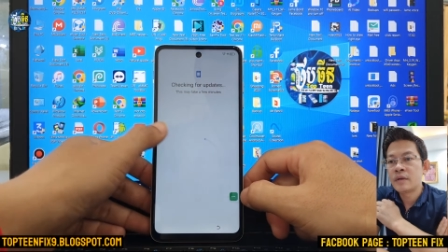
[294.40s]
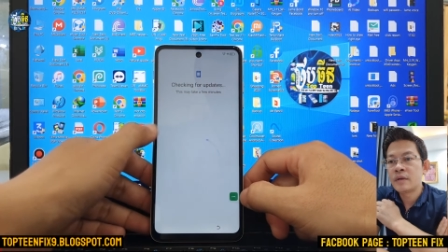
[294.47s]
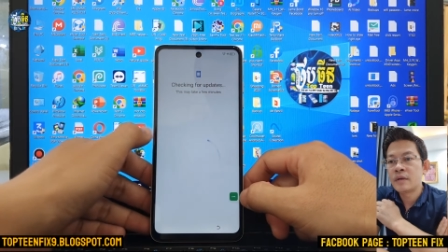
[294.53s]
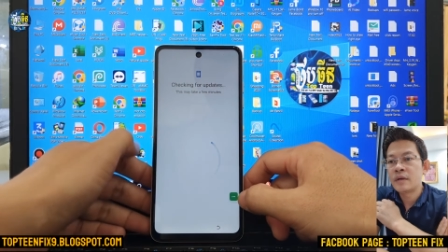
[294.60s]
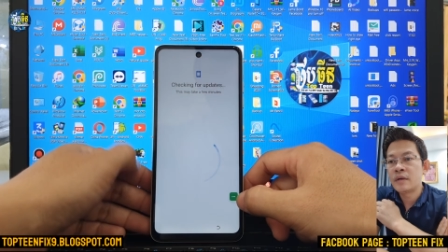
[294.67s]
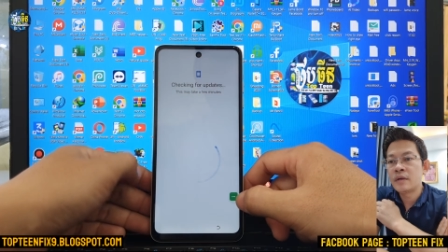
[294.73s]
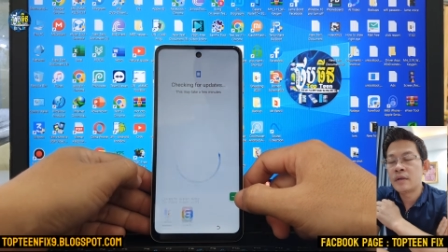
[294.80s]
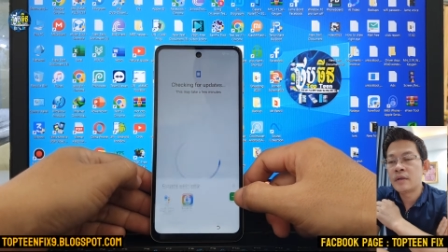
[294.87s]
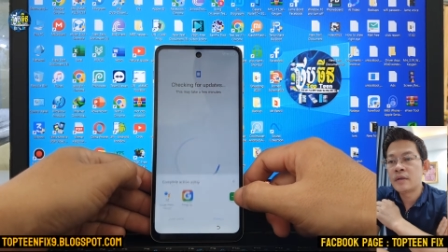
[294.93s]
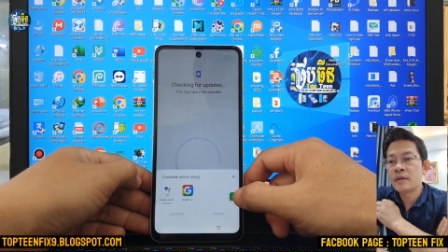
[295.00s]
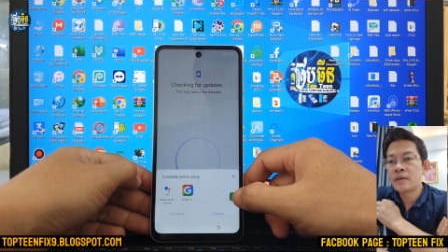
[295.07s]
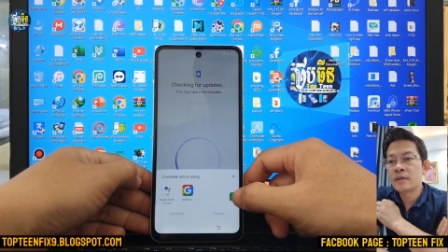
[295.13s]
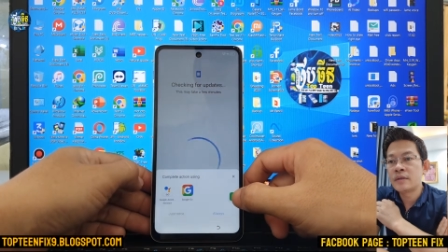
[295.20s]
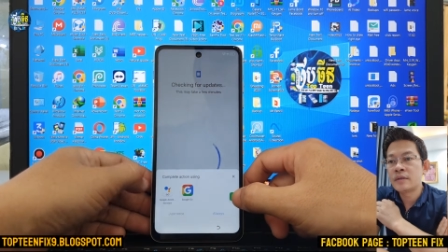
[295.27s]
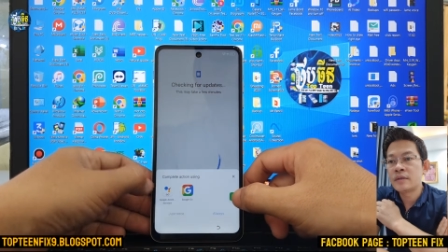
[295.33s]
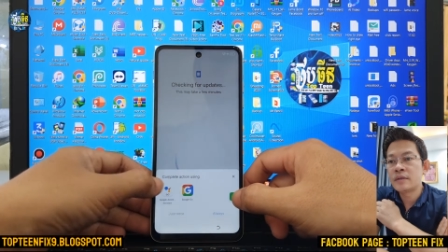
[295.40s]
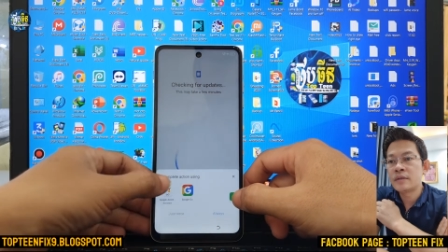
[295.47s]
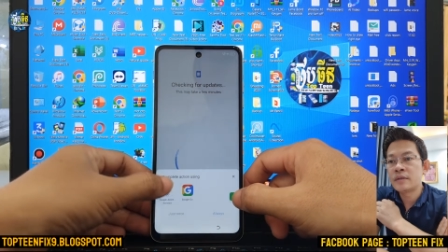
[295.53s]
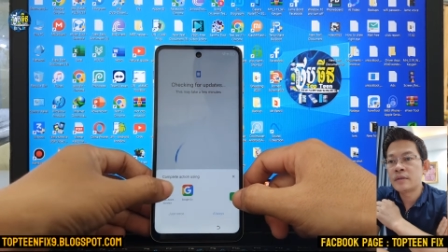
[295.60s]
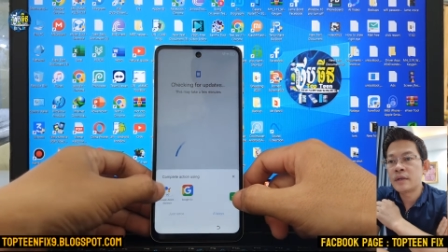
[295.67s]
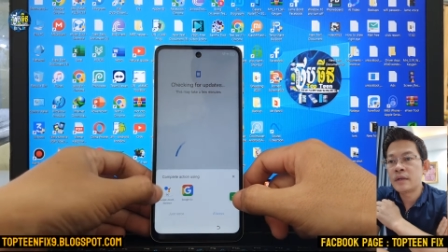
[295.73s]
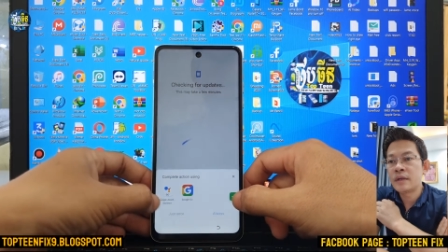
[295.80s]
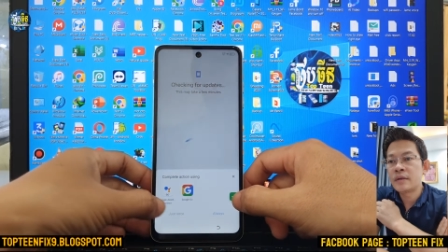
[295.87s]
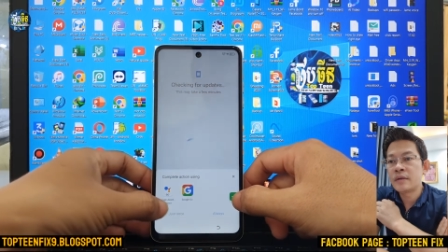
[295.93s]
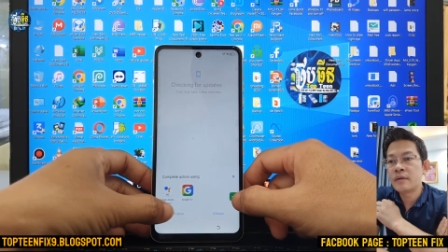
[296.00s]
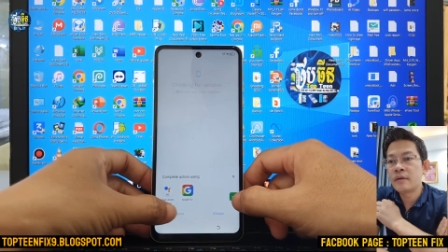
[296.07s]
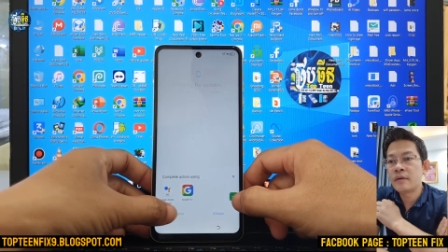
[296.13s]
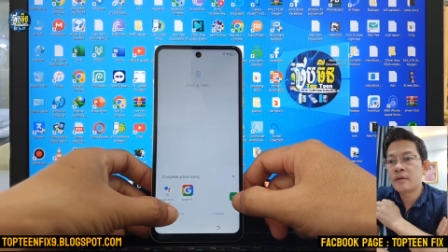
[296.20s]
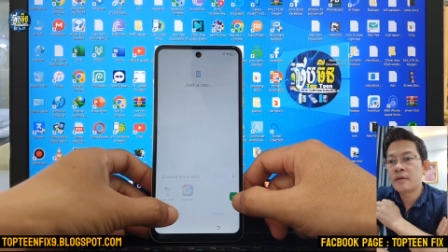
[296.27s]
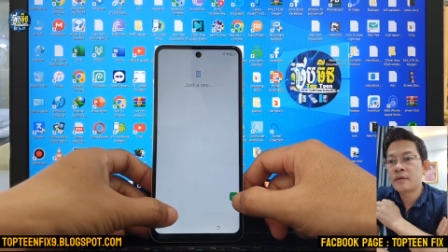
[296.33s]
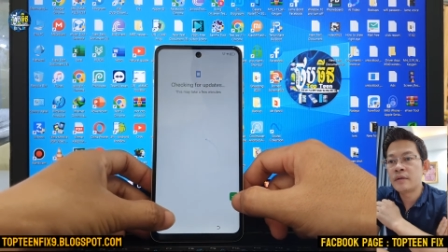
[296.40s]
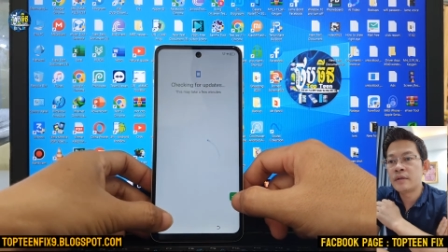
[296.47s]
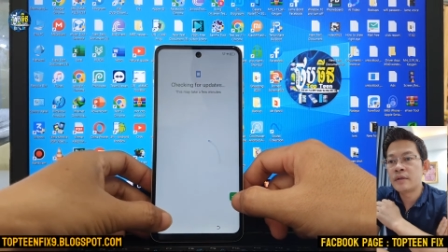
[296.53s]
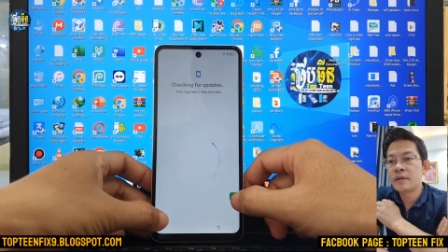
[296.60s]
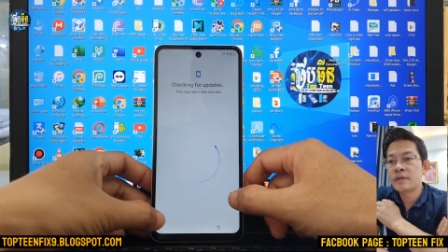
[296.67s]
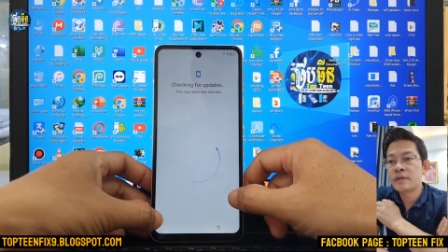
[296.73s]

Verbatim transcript: uh, select on uh,